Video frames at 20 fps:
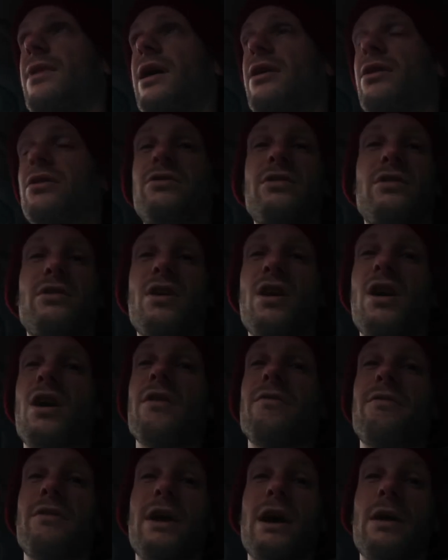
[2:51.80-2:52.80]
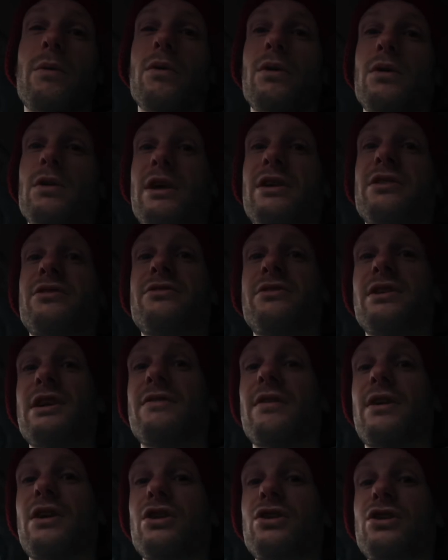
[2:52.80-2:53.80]
miles in half an hour. Let's see
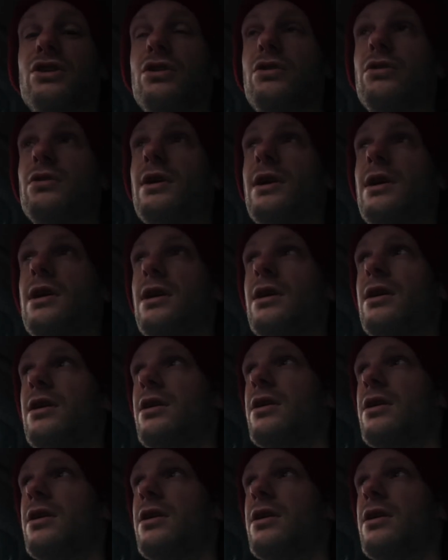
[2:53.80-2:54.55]
if I can do that.